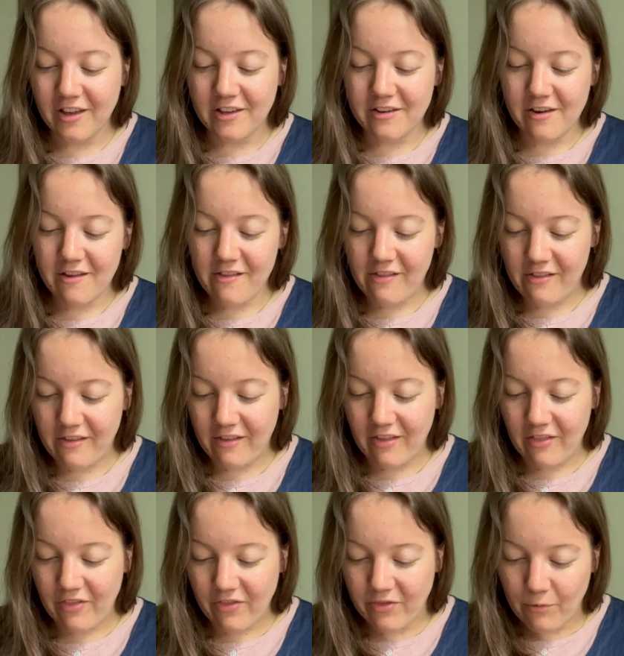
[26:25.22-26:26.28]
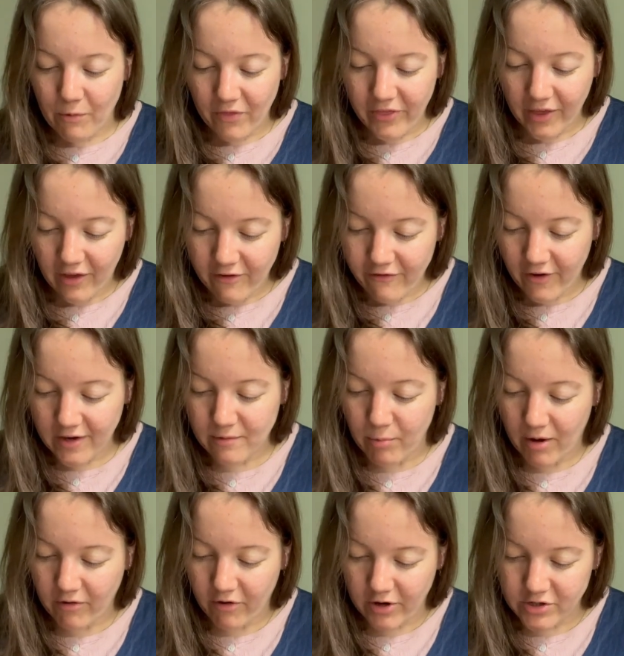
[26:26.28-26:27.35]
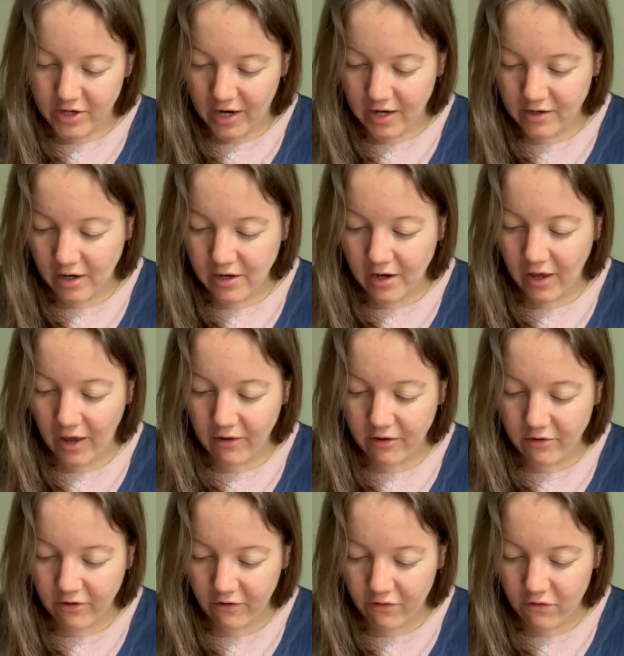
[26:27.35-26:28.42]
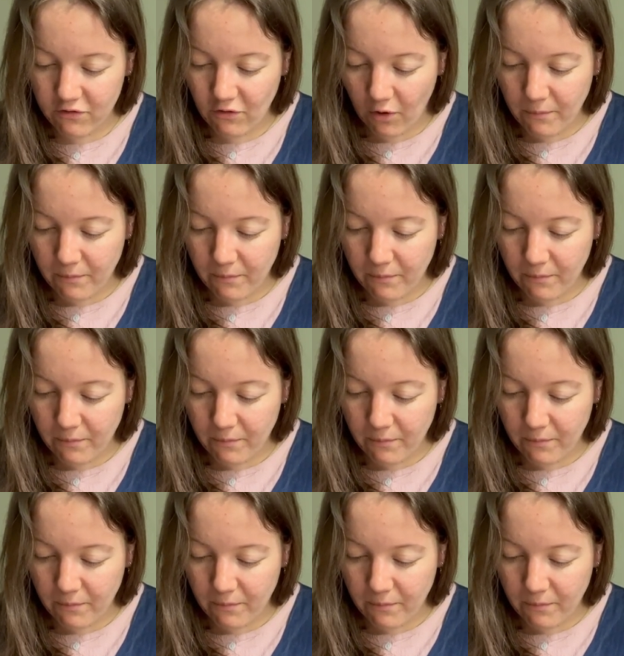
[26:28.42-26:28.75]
Just the one thing I find about crochet, I don't know how you just